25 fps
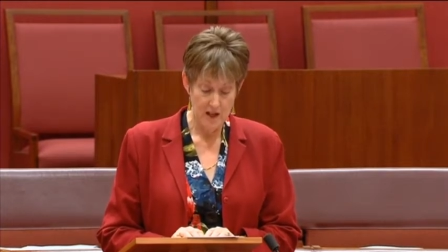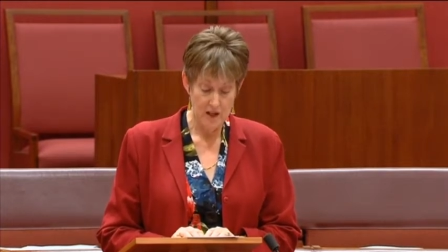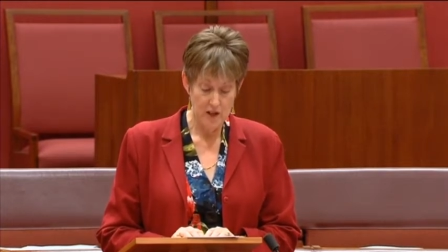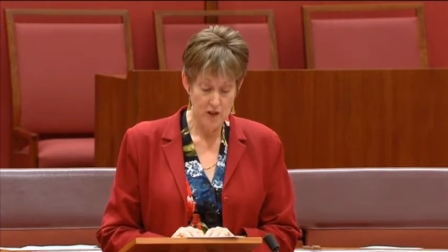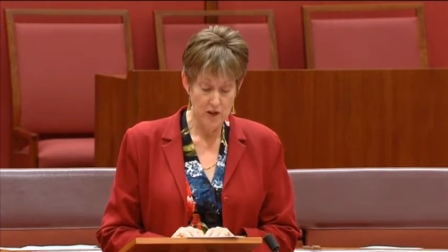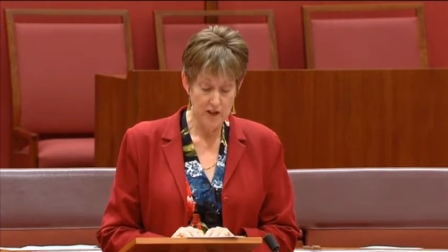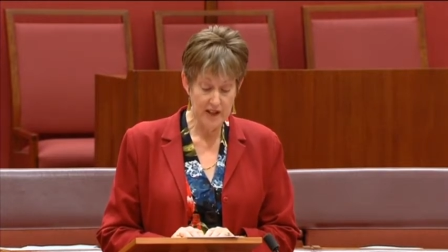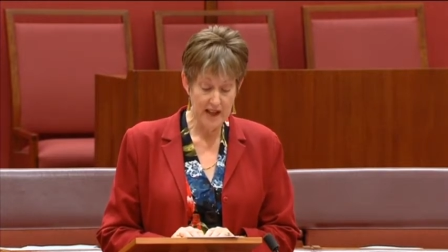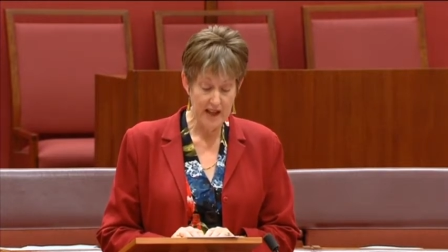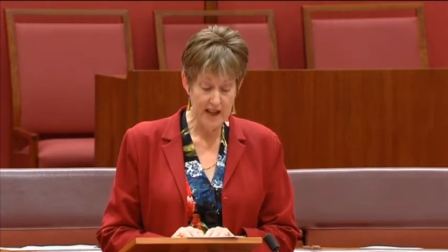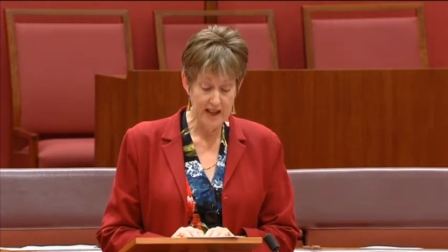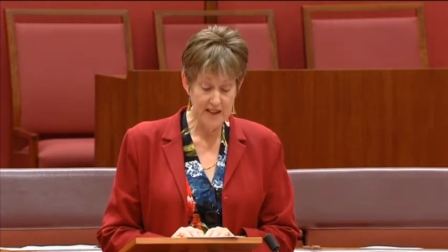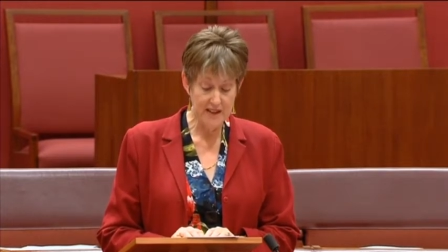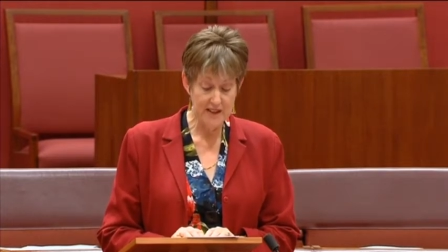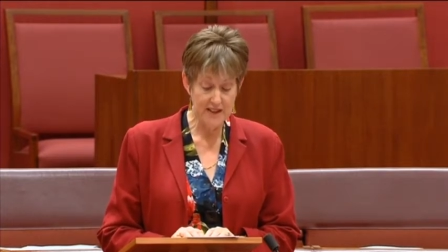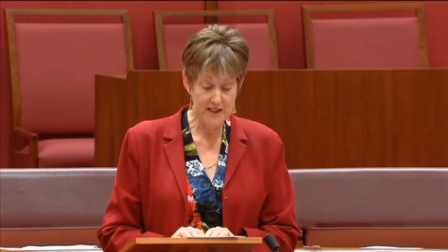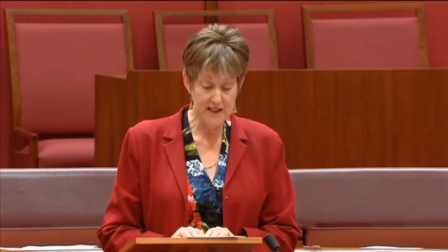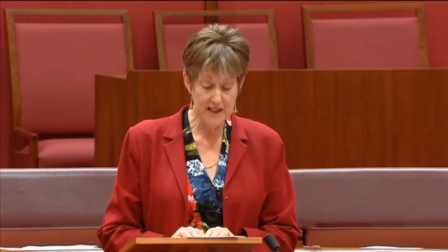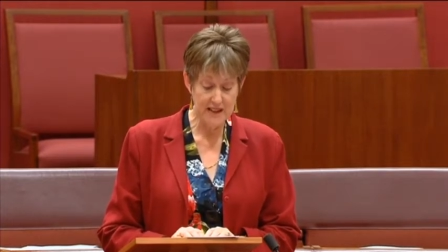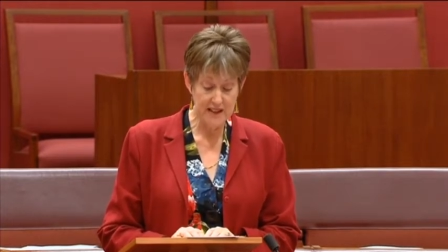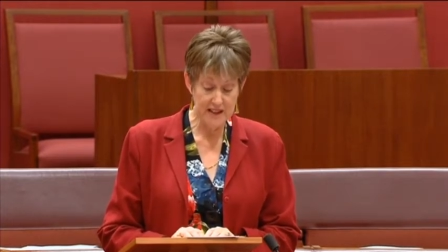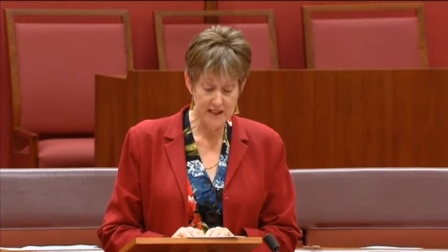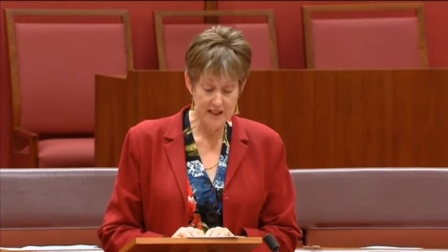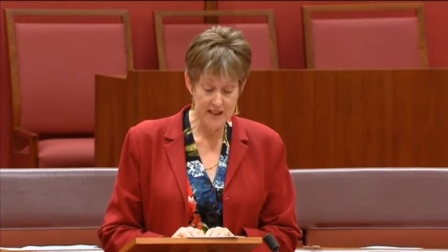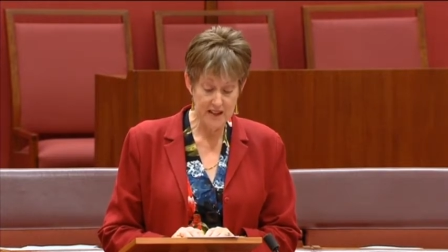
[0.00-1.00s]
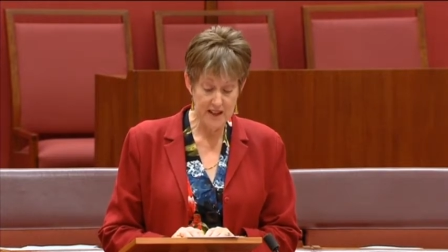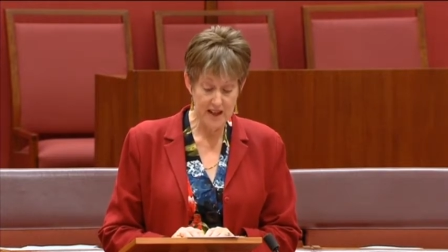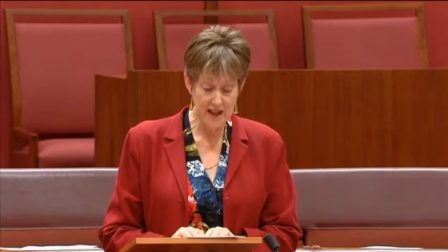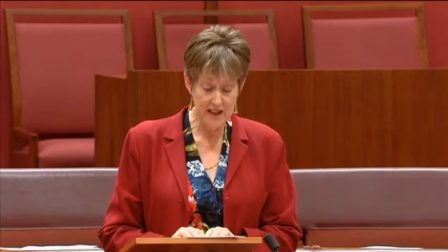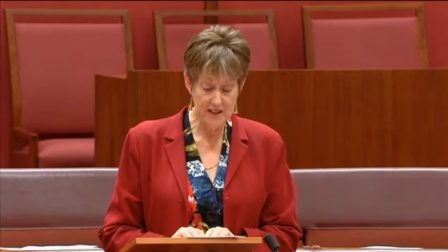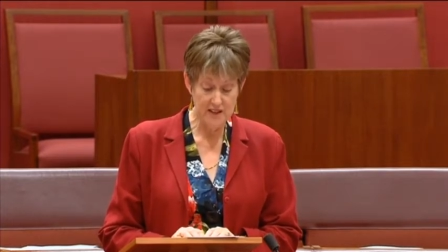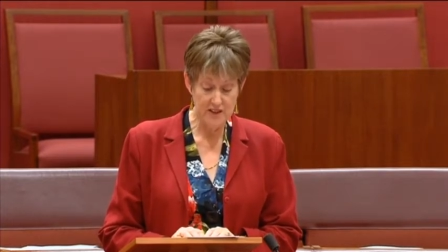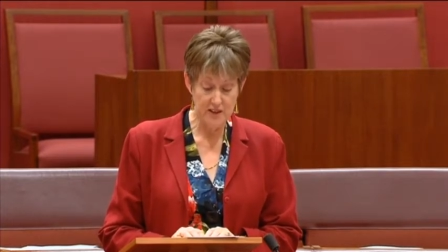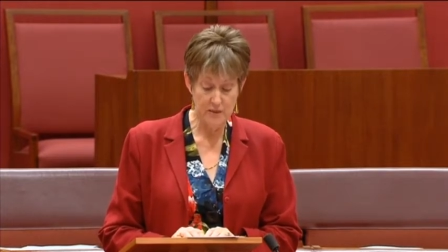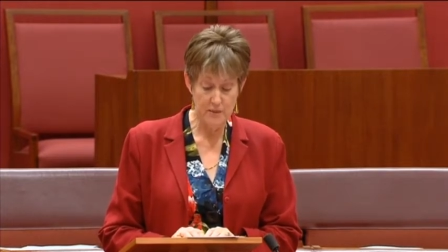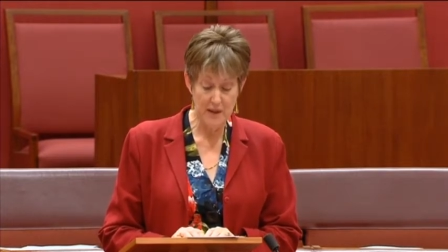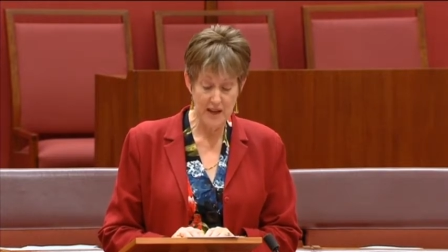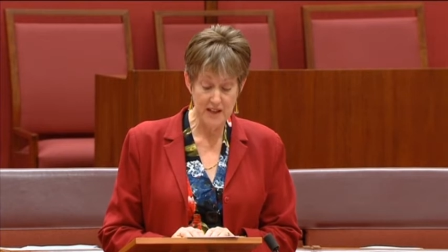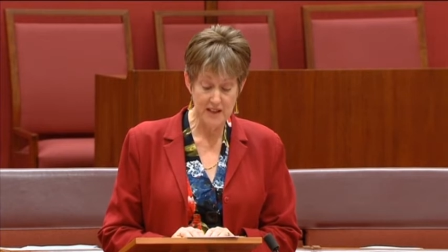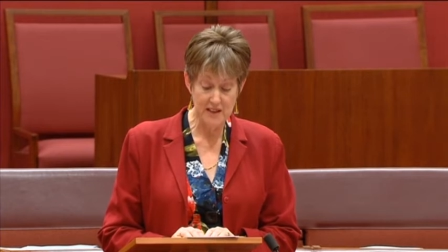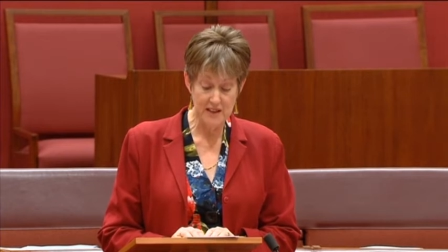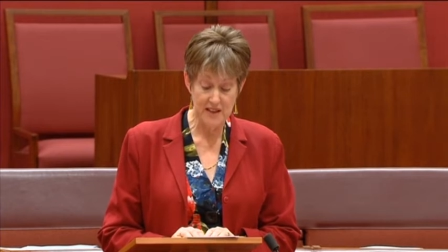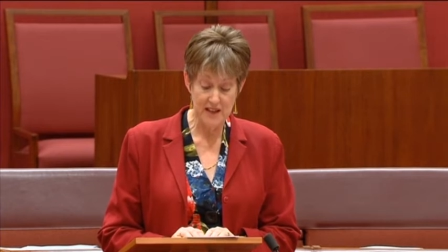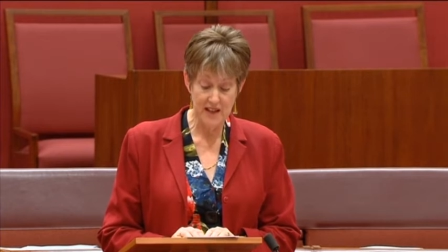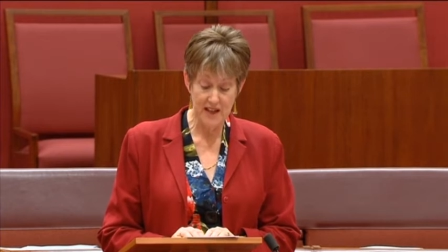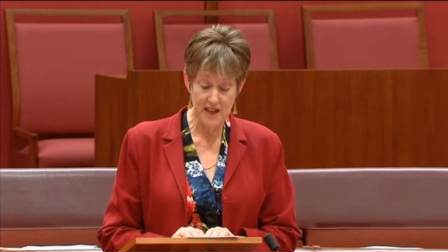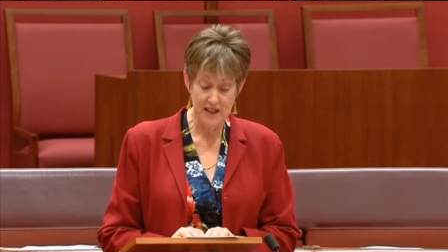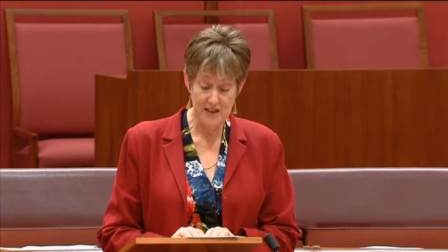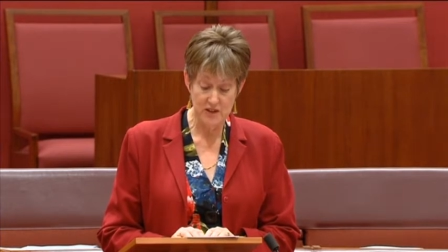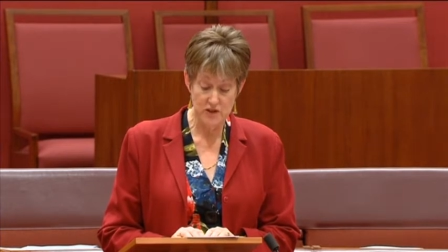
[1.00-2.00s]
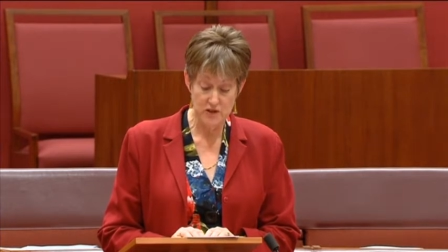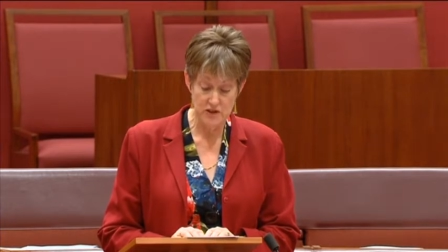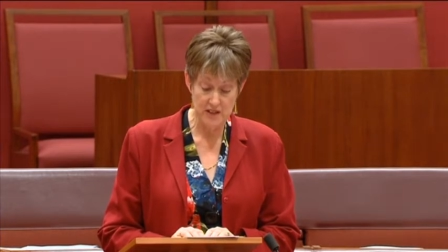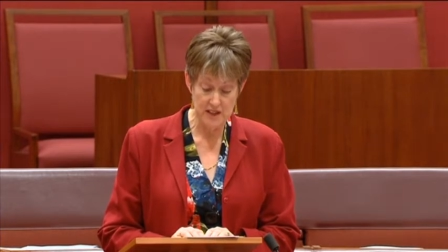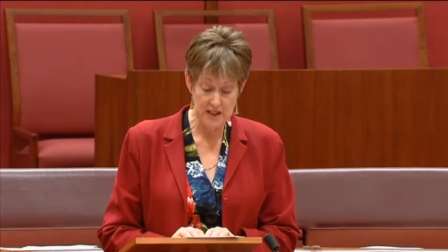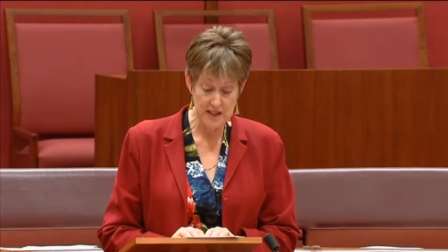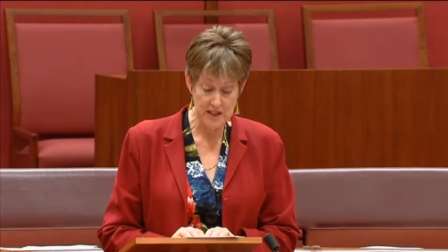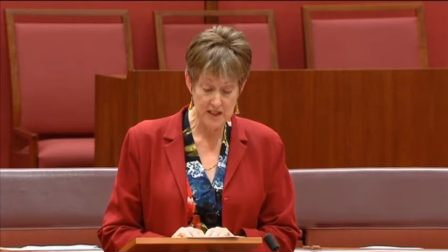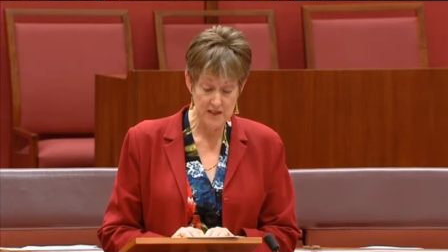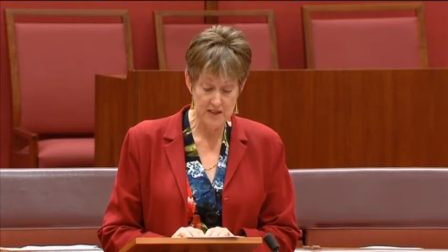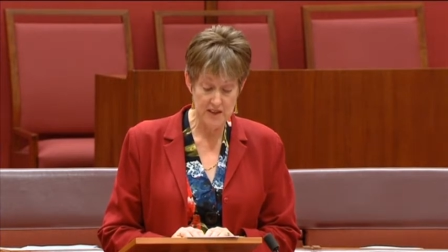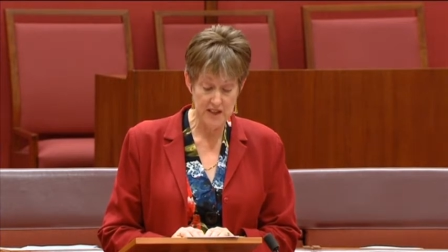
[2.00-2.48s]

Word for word: located in Adnyamathanha country,